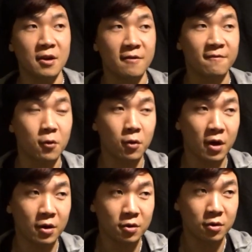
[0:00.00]

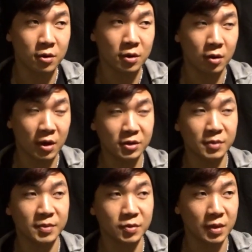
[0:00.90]
400, or actually
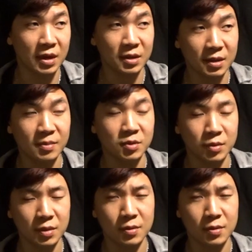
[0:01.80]
anything between